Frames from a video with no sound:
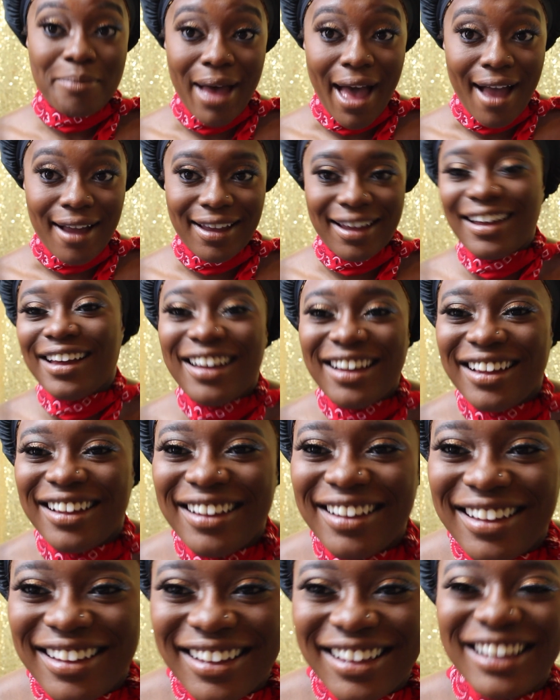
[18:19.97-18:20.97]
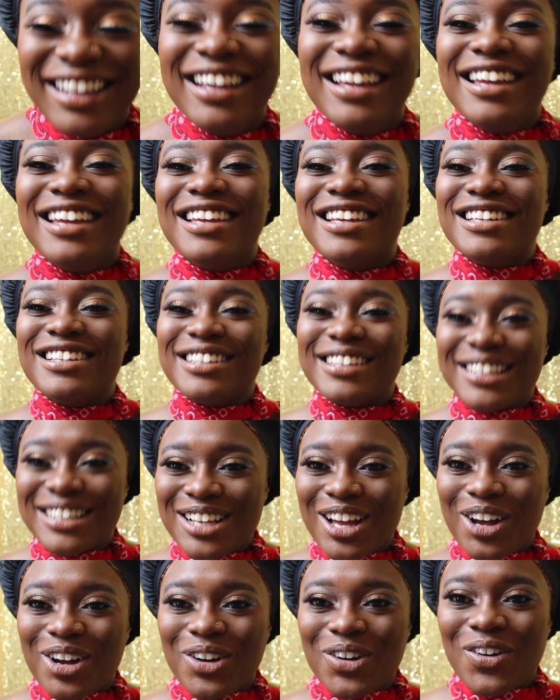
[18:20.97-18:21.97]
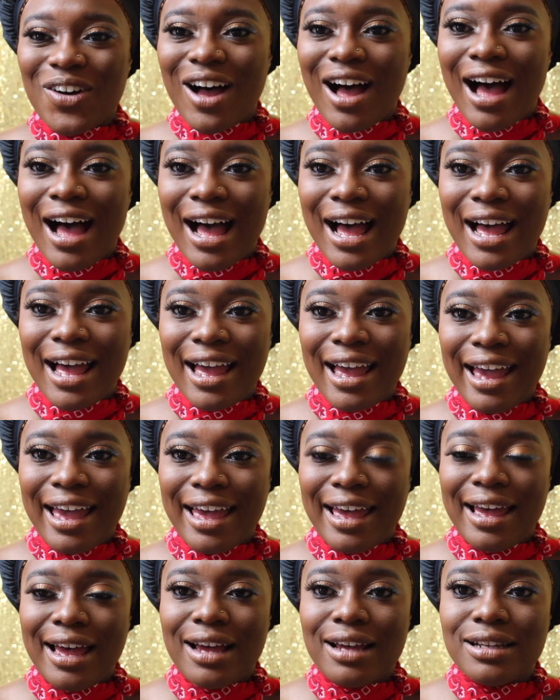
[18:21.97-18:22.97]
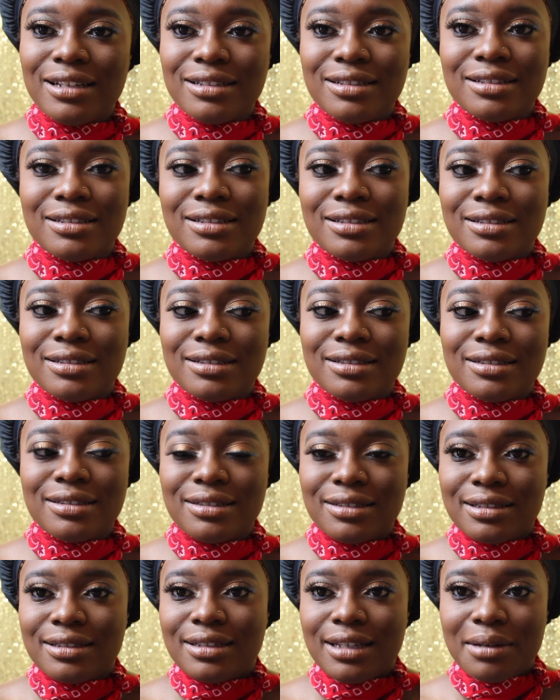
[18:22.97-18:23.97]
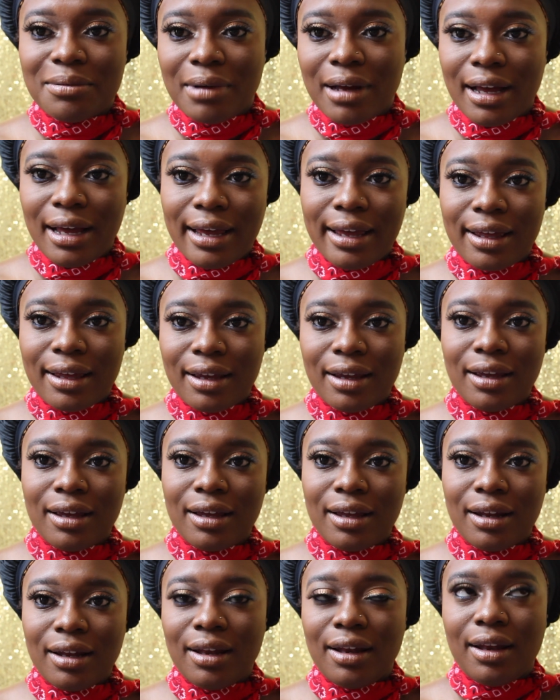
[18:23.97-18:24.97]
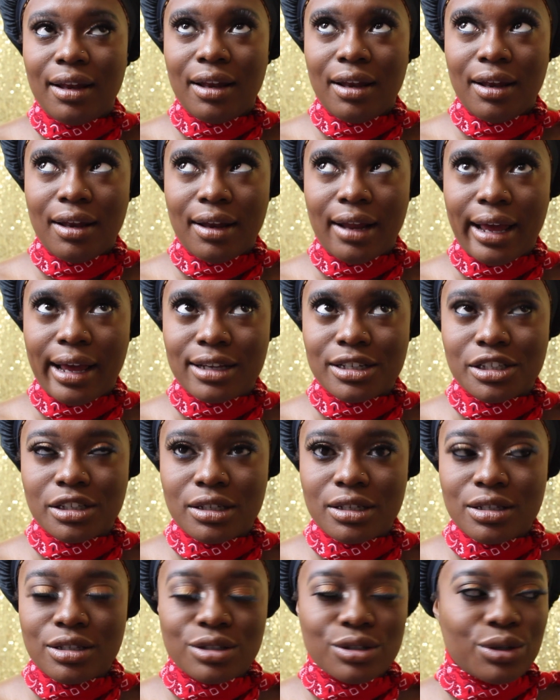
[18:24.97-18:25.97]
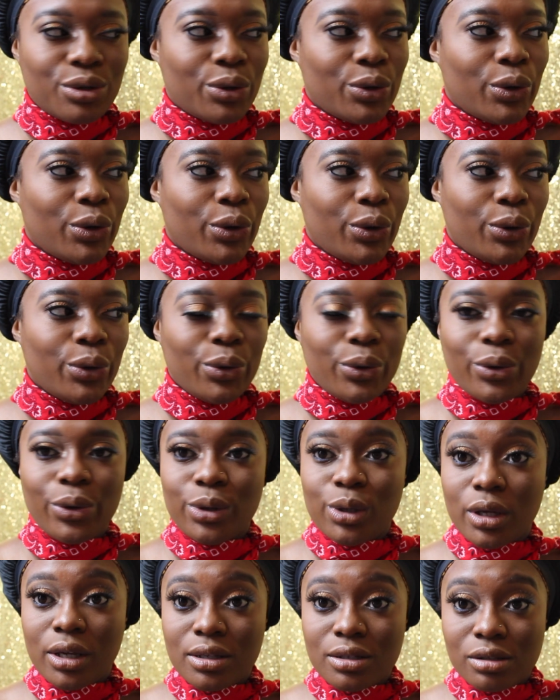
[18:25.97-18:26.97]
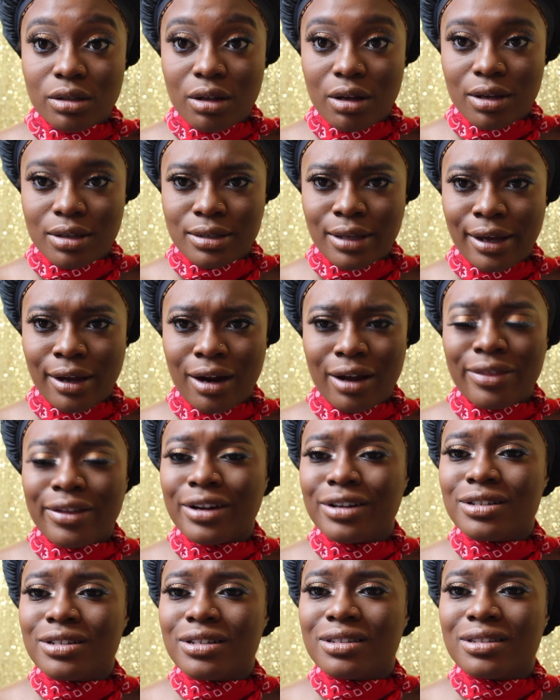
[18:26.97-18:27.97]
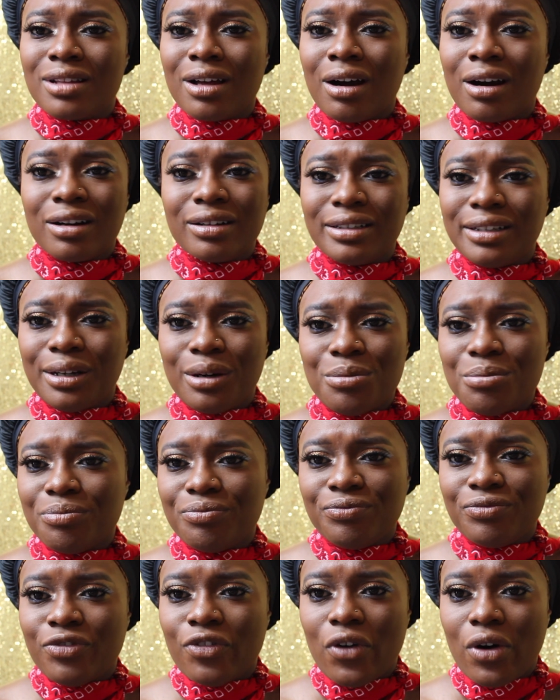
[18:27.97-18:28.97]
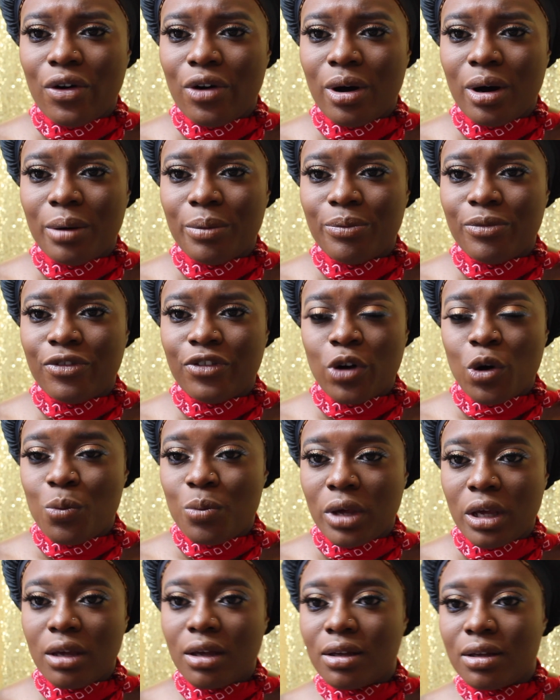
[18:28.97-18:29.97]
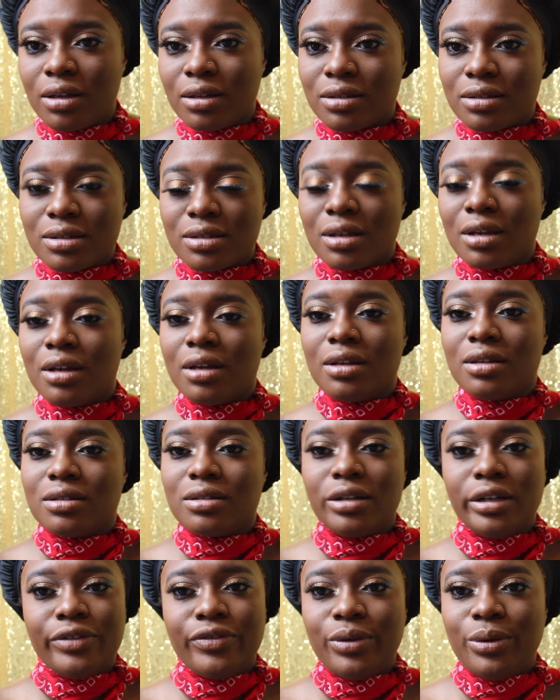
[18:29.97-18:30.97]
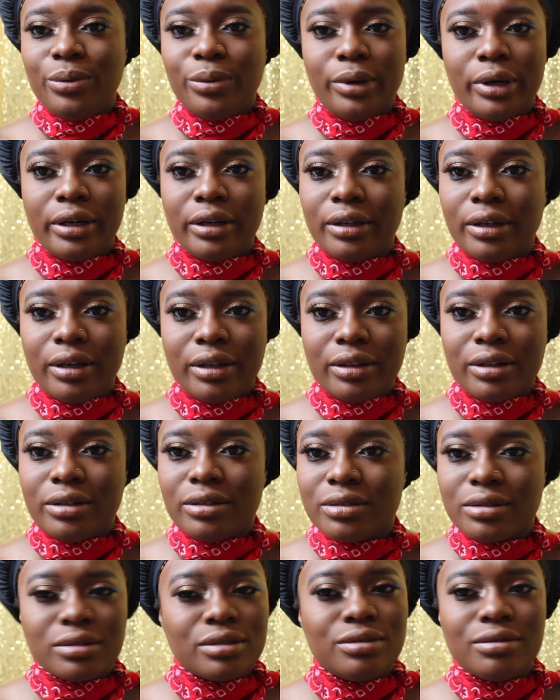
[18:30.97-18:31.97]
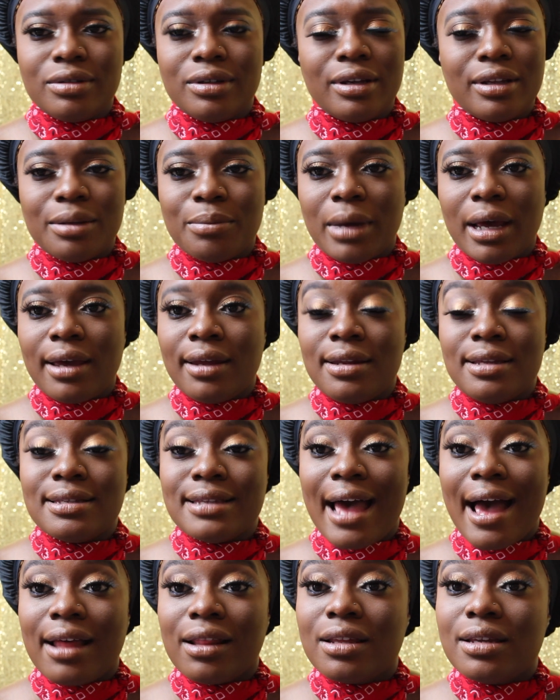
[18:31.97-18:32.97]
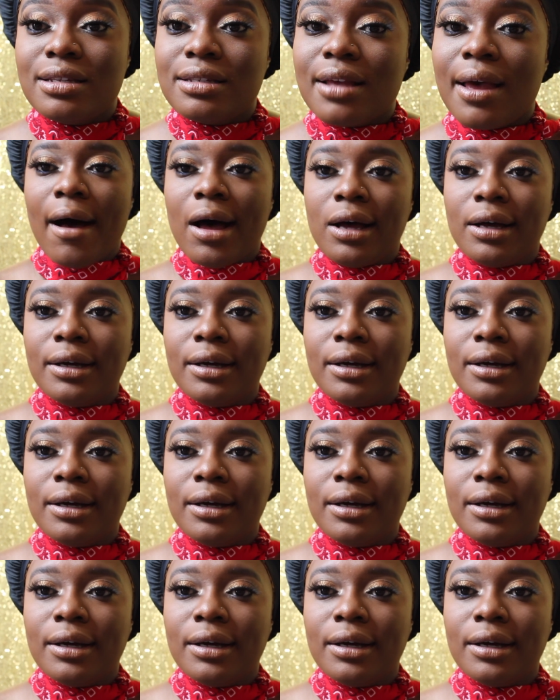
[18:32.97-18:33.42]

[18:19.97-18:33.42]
I'm back. So I did my lashes, as long as they are. They're just the Ardell faux minks. So if you want to get those, you can get them at any Sally's.